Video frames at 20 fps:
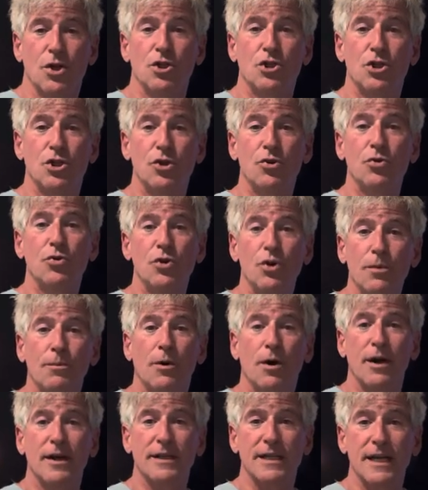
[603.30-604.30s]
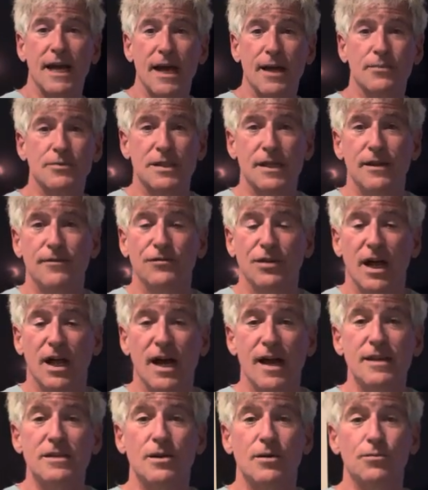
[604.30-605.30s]
do your part to help save
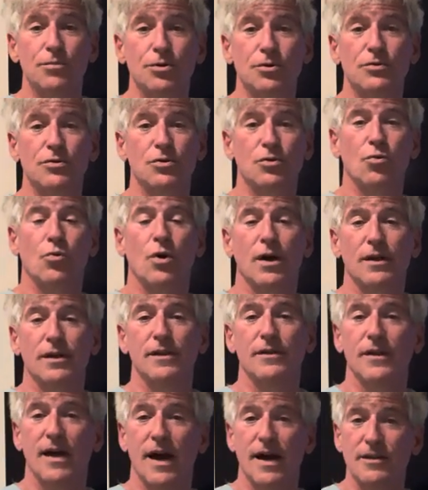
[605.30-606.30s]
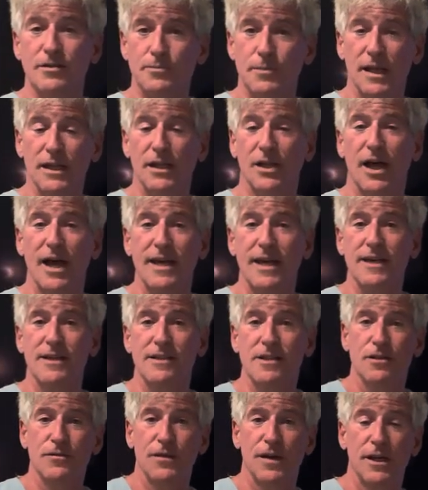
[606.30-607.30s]
lives and improve quality lives by liking
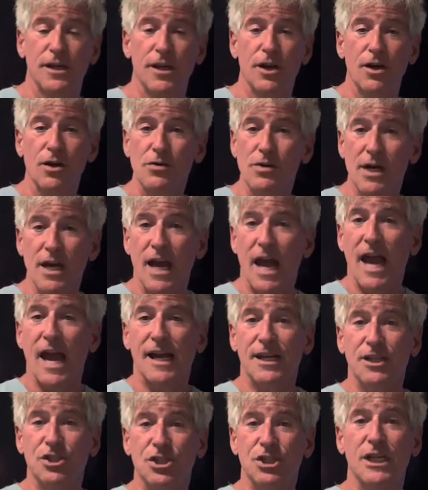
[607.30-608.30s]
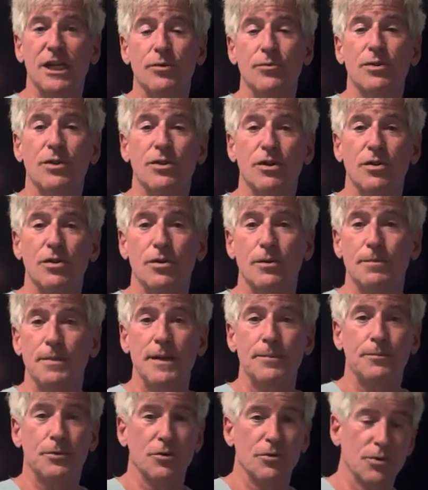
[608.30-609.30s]
this video and share with other
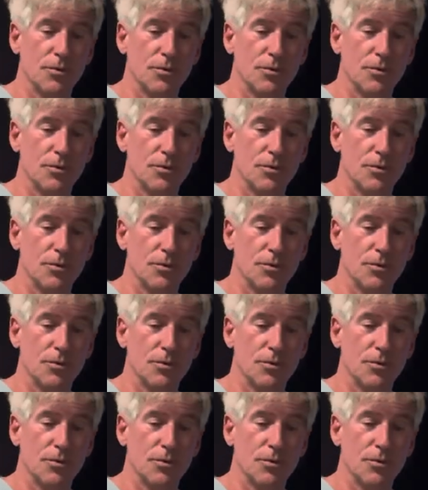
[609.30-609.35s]
people.